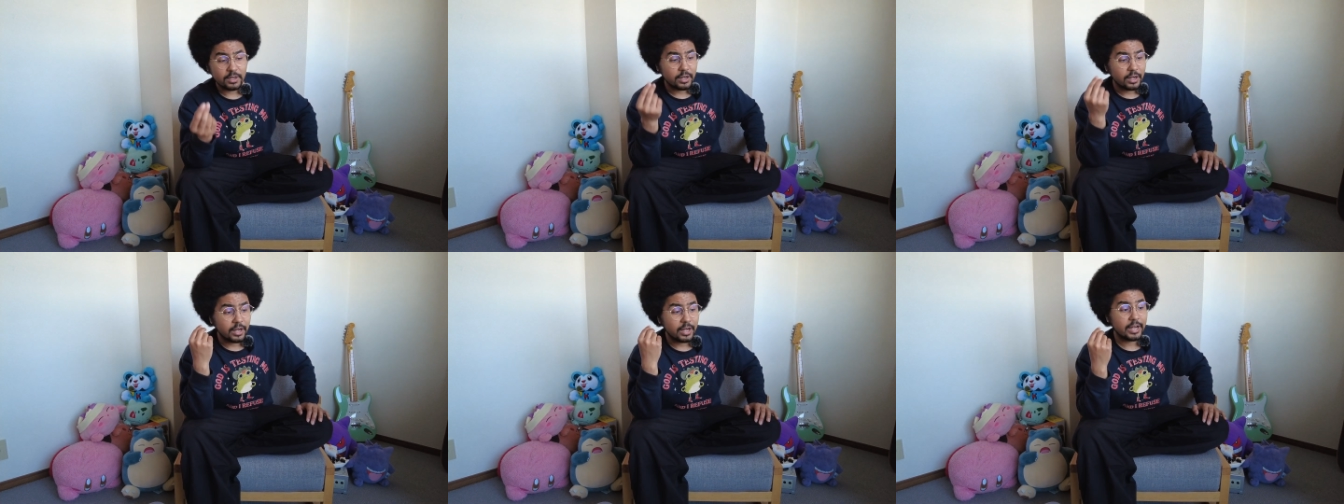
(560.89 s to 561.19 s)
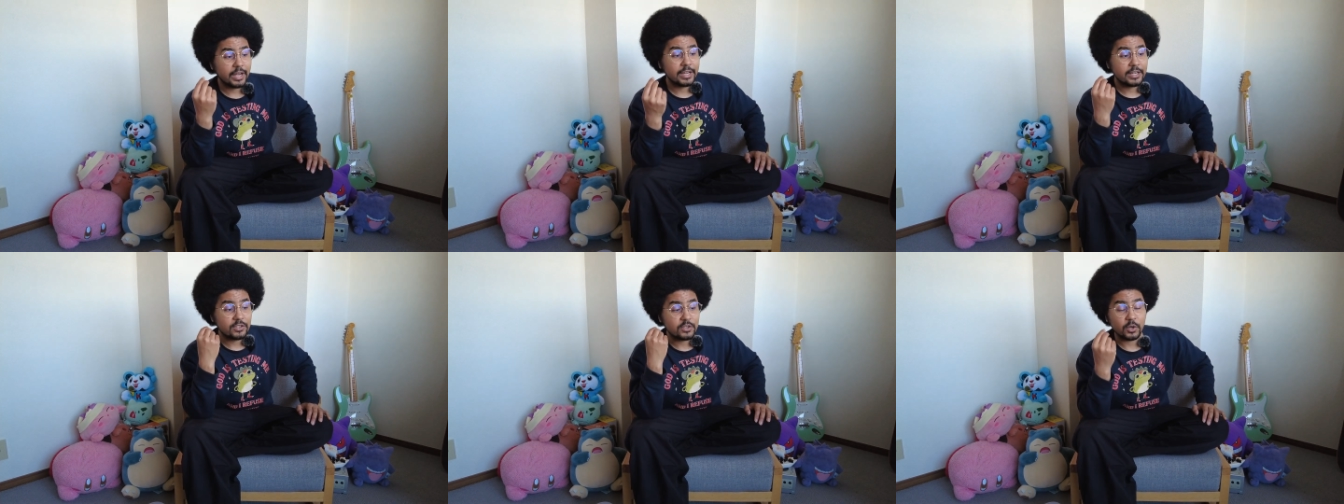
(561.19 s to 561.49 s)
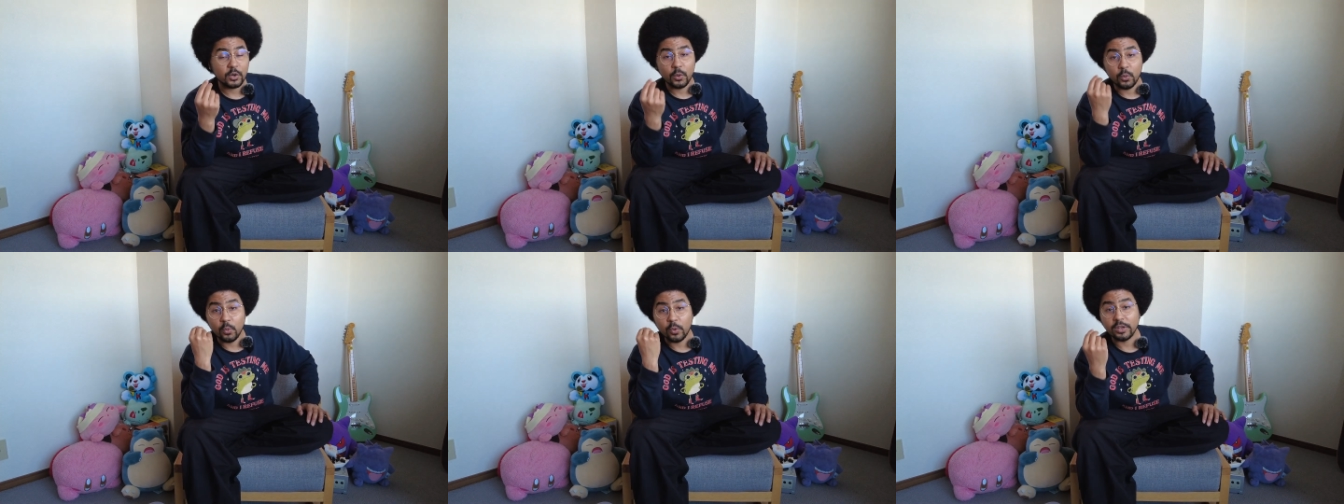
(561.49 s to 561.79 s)
I
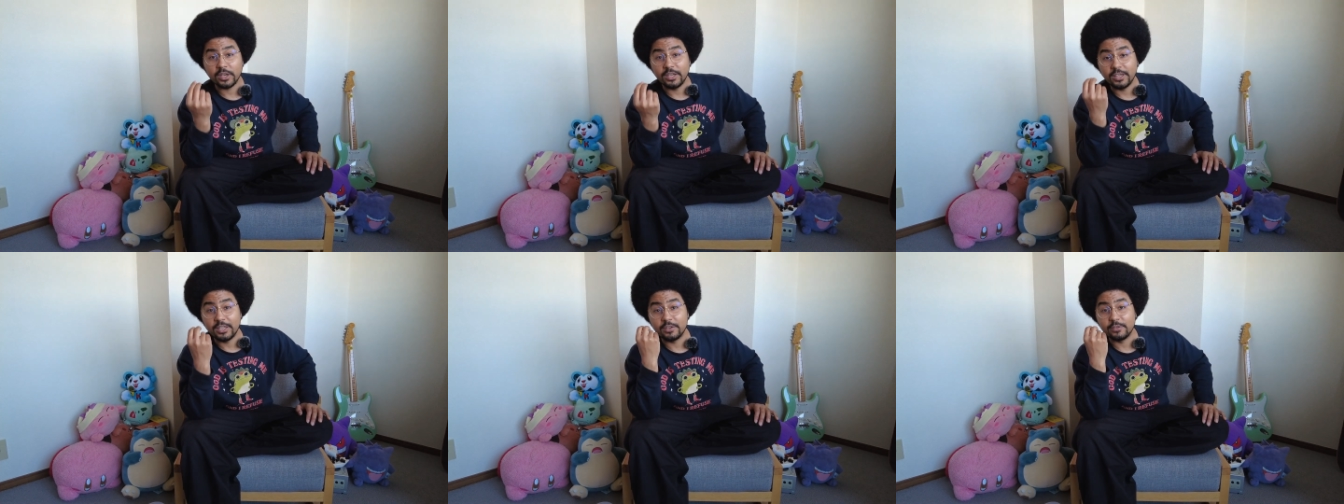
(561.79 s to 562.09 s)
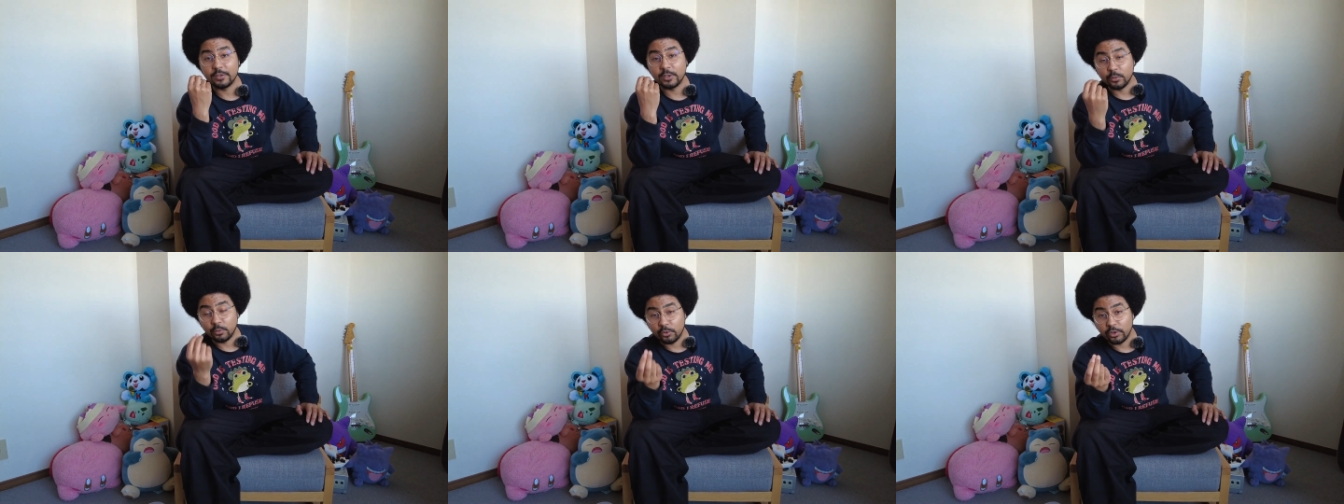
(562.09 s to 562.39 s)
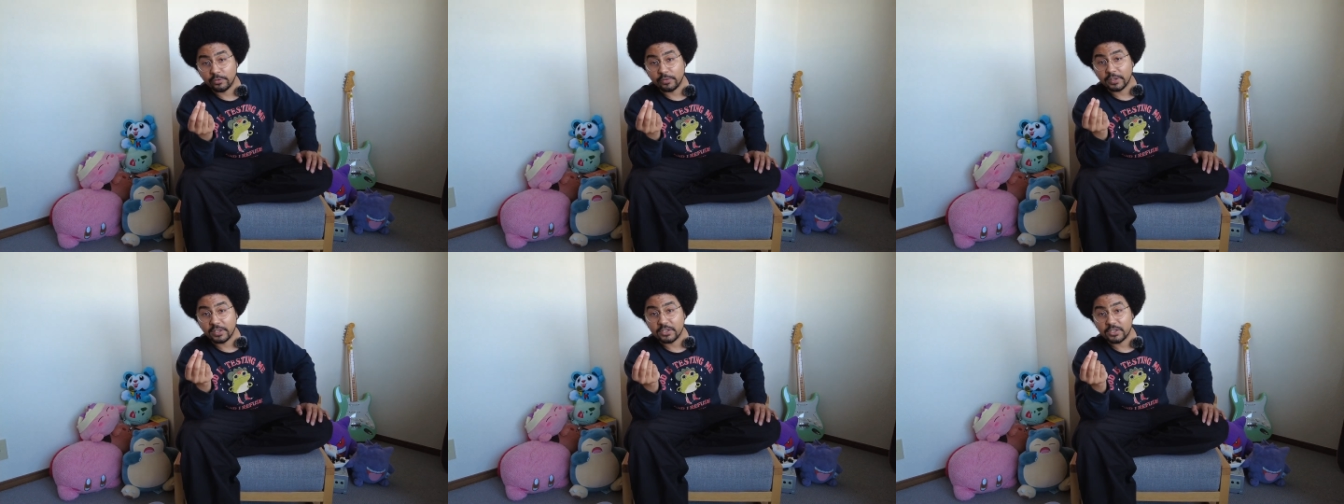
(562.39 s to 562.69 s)
don't want to live in a
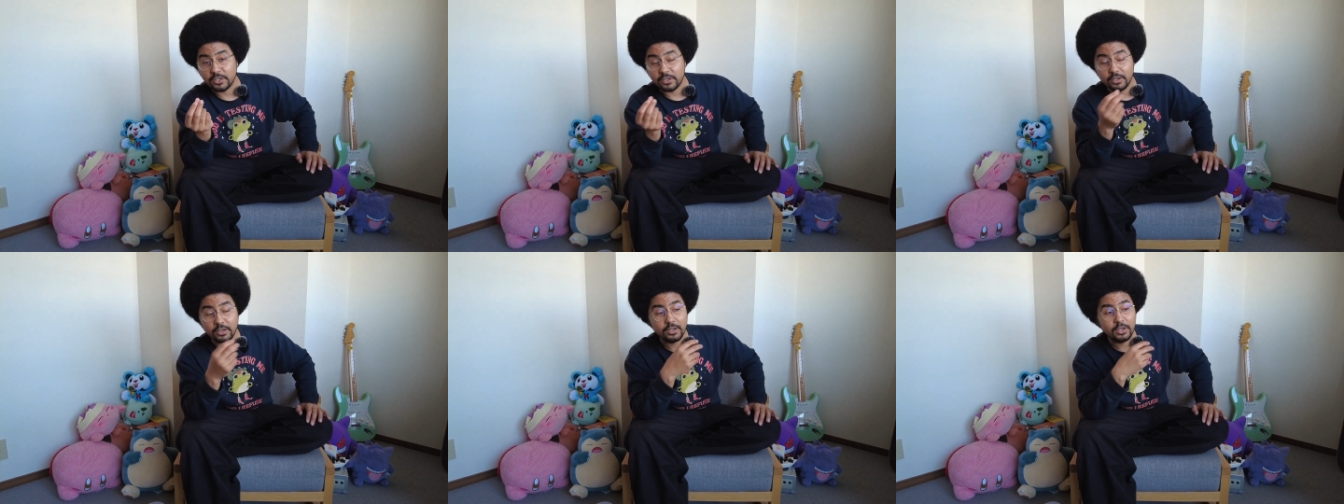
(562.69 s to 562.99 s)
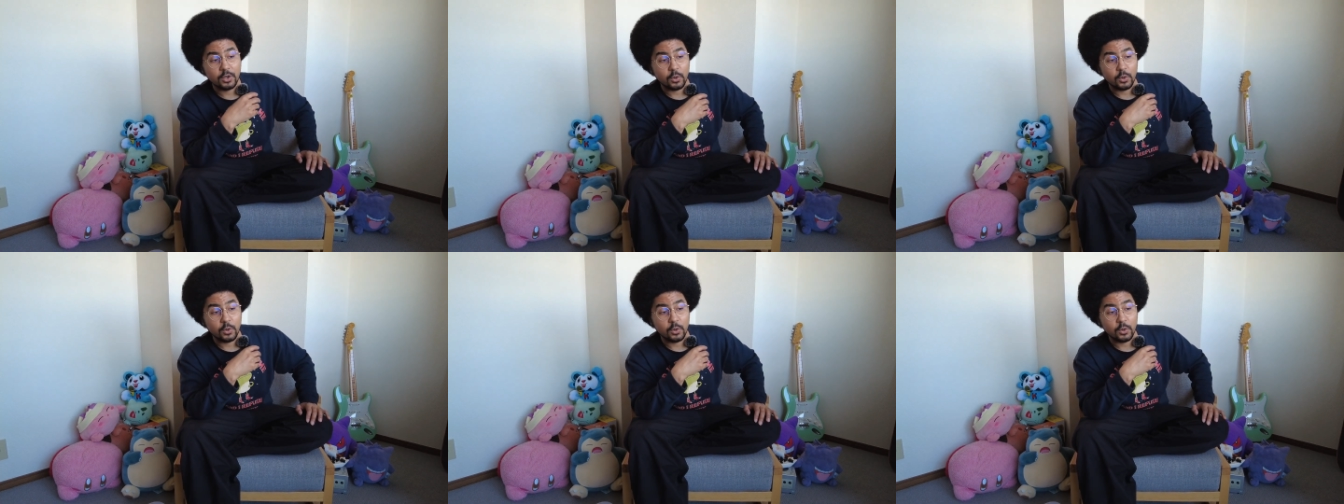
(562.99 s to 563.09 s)
prefecture